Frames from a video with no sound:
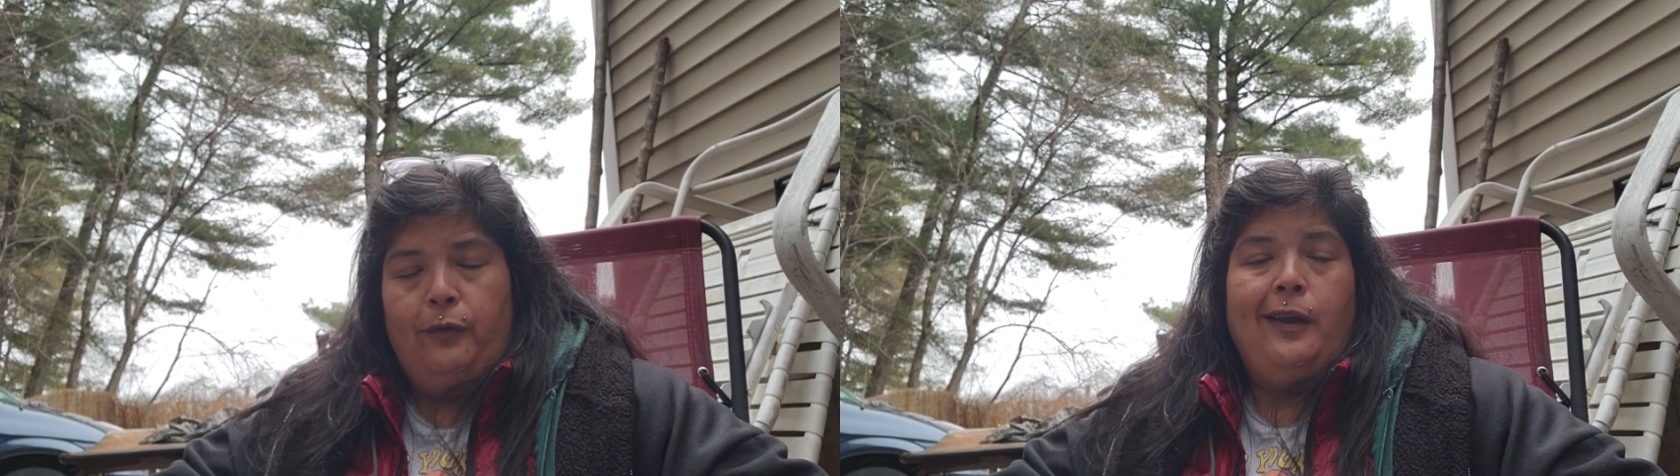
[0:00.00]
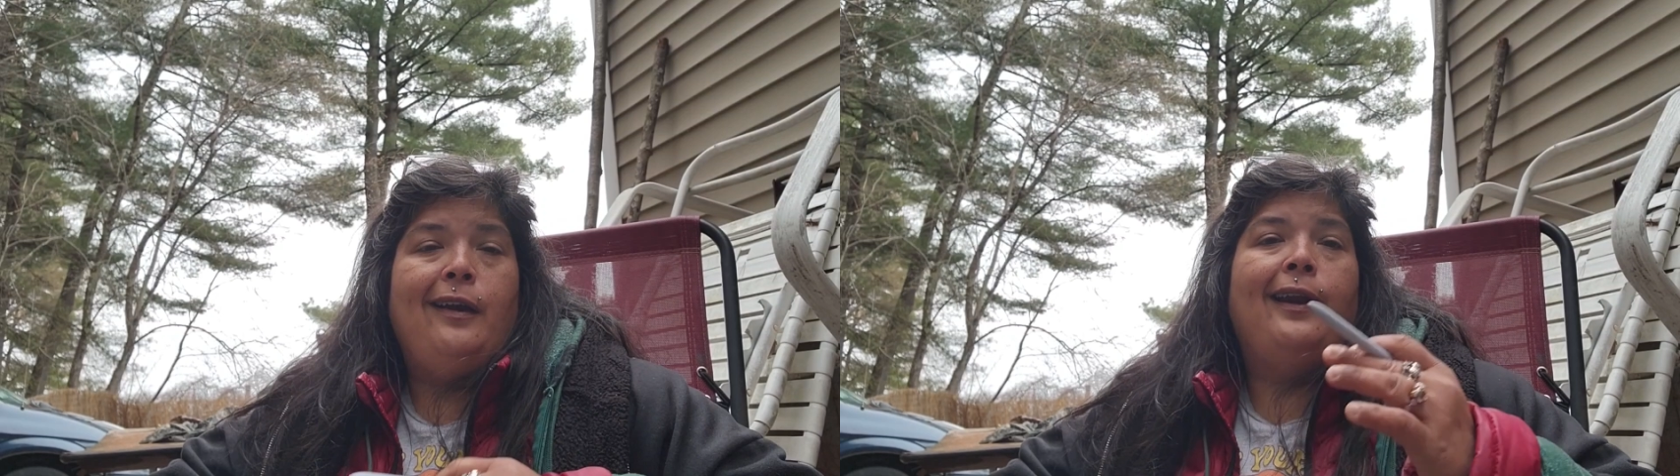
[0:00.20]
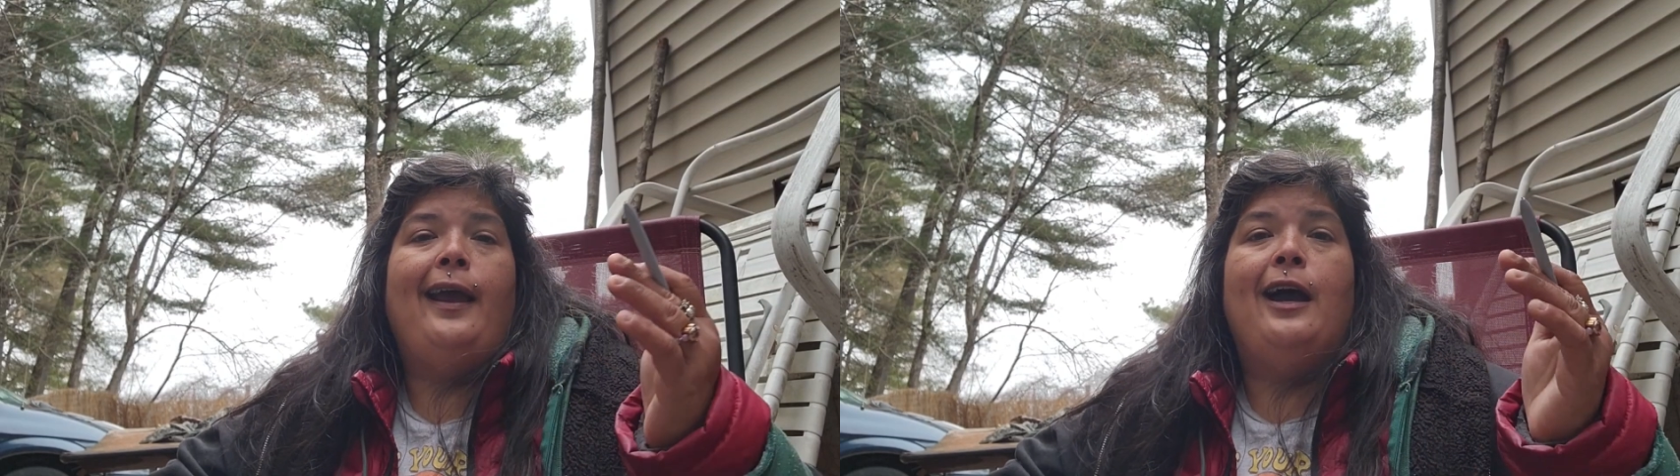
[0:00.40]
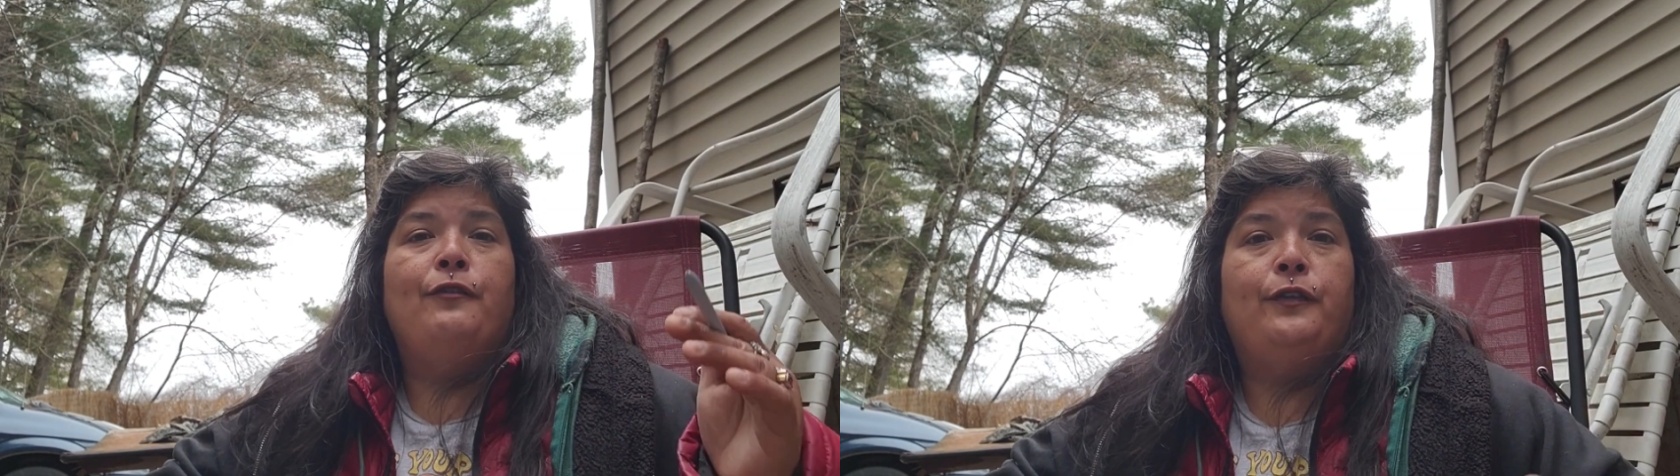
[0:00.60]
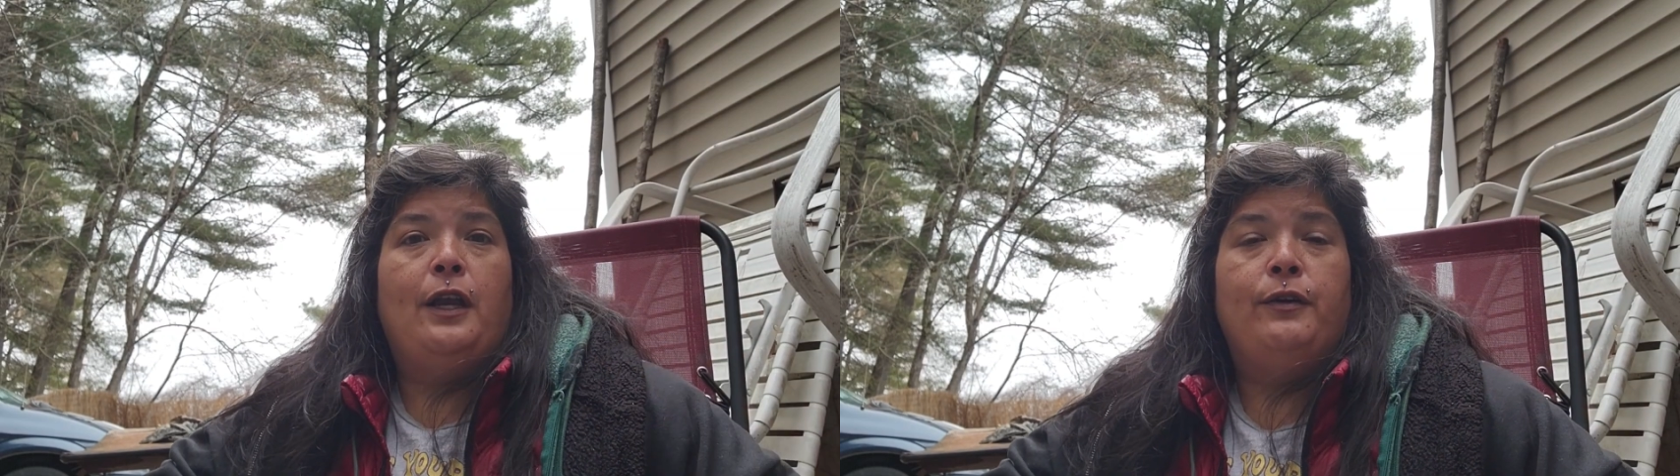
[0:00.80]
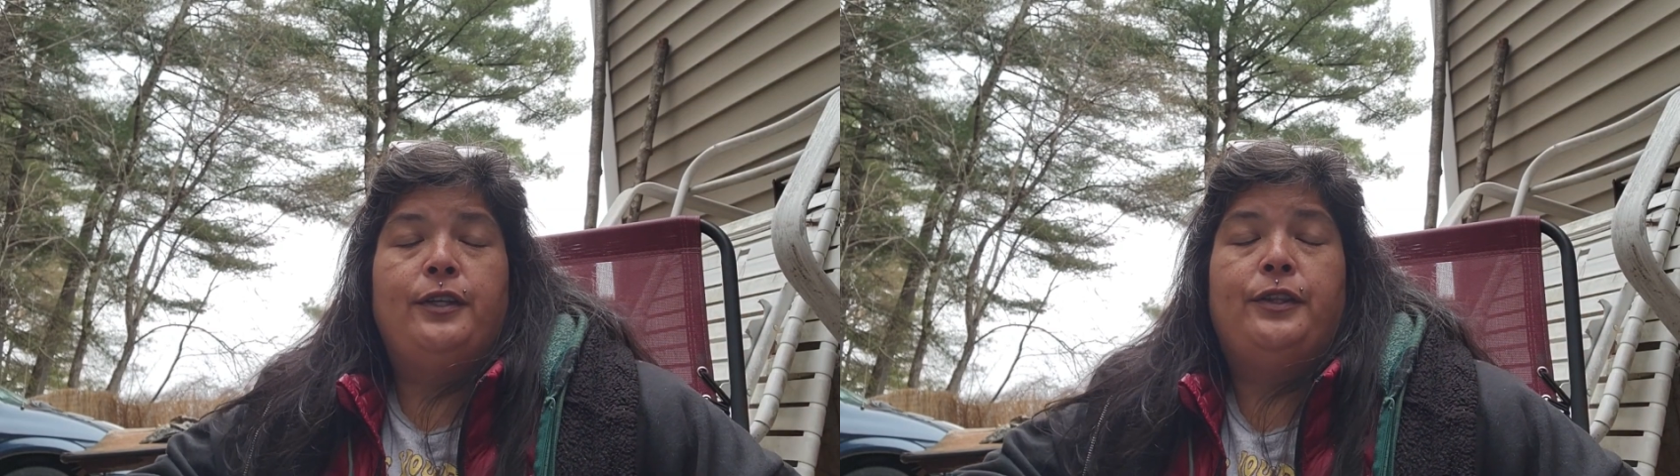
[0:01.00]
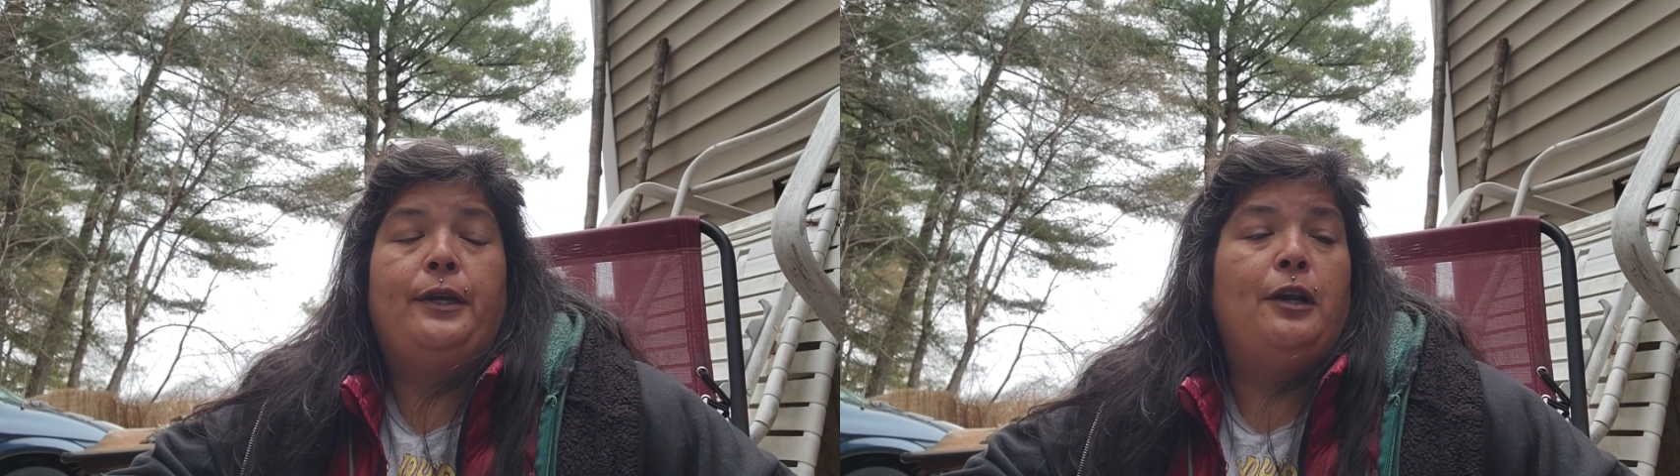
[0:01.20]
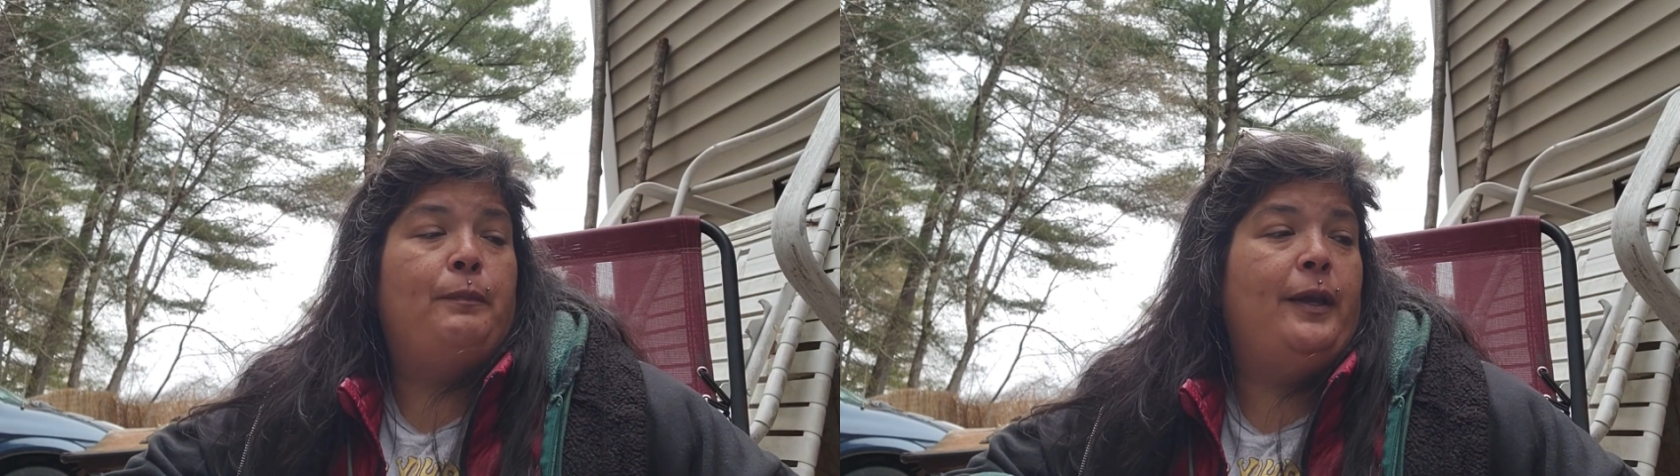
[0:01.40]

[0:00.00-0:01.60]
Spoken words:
I got a half an hour to therapy,